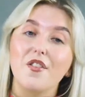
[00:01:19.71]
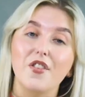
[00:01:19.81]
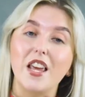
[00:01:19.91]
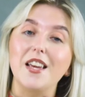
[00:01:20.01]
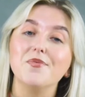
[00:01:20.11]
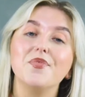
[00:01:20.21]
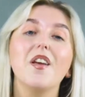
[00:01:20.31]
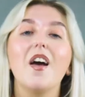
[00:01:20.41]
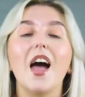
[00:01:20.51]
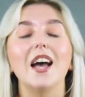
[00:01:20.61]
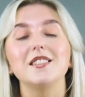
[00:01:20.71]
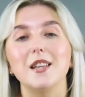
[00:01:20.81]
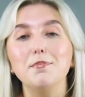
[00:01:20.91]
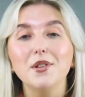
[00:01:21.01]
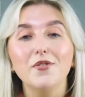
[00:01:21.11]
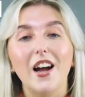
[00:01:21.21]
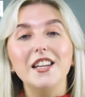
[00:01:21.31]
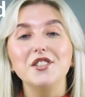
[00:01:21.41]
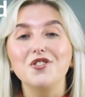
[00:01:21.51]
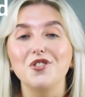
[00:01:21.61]
3. A simplified
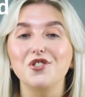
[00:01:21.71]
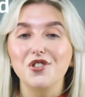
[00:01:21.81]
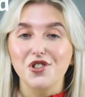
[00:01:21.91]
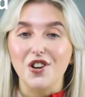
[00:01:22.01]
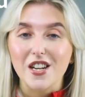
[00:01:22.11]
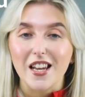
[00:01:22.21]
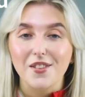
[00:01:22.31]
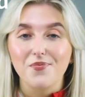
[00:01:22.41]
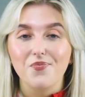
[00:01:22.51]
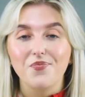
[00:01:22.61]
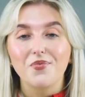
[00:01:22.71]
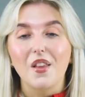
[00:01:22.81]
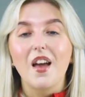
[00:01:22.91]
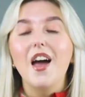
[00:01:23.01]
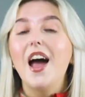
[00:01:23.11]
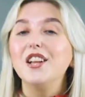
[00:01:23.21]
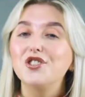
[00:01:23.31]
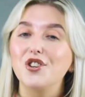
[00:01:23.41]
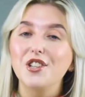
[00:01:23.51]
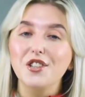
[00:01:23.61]
user journey.
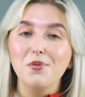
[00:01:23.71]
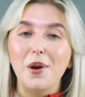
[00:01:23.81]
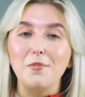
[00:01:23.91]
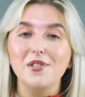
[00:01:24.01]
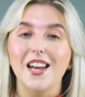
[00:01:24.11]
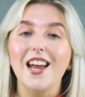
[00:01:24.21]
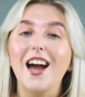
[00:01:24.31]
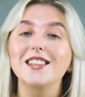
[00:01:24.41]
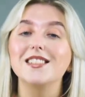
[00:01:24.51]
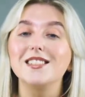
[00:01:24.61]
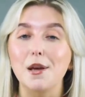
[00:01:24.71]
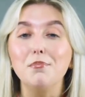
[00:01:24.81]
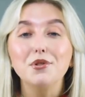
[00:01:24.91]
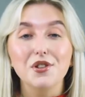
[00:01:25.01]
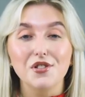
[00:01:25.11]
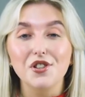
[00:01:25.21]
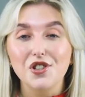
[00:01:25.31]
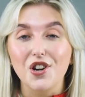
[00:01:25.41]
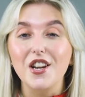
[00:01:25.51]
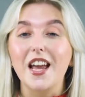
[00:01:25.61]
Ensuring your website has a simple user
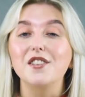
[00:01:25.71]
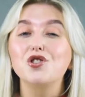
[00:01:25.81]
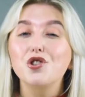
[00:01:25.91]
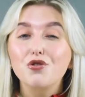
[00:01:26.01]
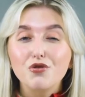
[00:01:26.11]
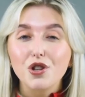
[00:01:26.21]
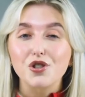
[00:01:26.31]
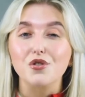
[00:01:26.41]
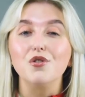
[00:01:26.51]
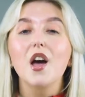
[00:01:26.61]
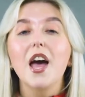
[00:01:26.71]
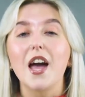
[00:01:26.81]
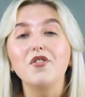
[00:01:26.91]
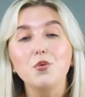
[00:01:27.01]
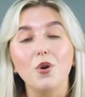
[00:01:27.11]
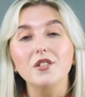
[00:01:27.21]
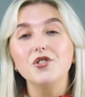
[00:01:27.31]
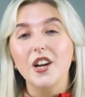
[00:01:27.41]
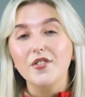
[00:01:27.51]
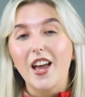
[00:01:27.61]
journey is crucial if you want to
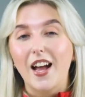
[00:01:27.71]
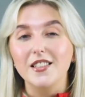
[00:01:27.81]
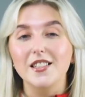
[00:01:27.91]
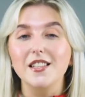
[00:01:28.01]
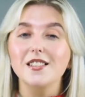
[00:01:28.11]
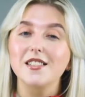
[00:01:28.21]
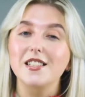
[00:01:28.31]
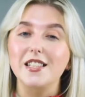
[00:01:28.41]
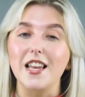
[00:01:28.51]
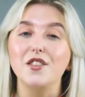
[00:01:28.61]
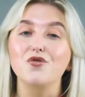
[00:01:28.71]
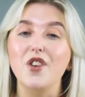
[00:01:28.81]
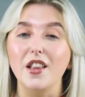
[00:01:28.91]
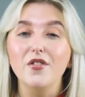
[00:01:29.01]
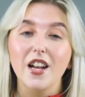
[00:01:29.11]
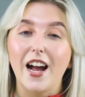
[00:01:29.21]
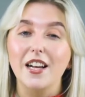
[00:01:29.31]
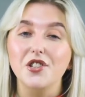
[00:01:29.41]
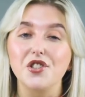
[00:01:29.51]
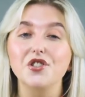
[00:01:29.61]
drive candidates to take the relevant
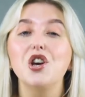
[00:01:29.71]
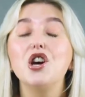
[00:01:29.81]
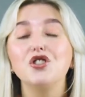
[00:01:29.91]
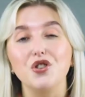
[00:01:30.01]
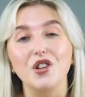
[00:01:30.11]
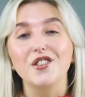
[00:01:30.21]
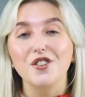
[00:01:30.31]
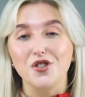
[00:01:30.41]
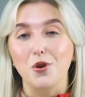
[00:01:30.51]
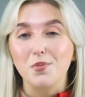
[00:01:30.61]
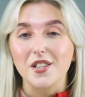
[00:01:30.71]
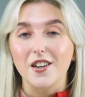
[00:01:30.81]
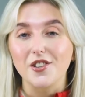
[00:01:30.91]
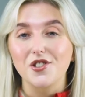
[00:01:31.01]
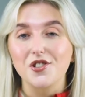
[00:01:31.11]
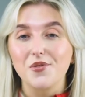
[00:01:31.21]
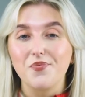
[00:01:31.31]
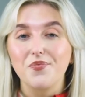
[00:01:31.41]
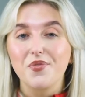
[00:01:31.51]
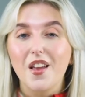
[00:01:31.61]
actions during their job search.
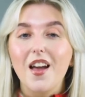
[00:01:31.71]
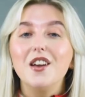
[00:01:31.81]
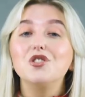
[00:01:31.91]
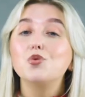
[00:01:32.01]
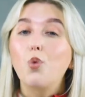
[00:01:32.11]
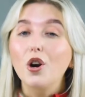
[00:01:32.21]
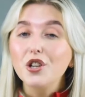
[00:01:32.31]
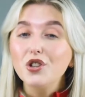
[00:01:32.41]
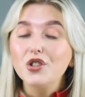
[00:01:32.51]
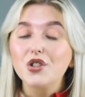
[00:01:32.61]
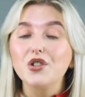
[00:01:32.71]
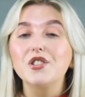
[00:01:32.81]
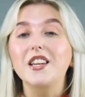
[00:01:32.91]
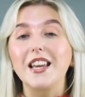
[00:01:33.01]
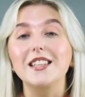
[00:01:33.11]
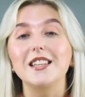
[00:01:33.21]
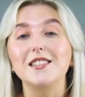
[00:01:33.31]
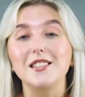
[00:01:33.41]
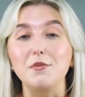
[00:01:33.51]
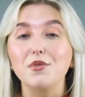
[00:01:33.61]
So what can you do to create a
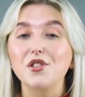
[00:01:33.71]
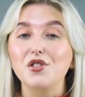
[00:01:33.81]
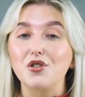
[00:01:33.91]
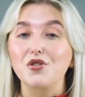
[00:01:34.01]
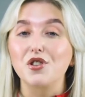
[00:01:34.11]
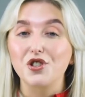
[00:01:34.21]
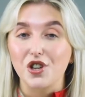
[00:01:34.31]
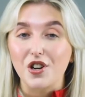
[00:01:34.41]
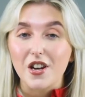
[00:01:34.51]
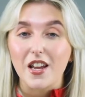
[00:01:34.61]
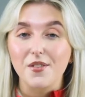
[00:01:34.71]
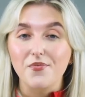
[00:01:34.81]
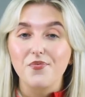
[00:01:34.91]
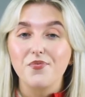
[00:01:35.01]
seamless user journey?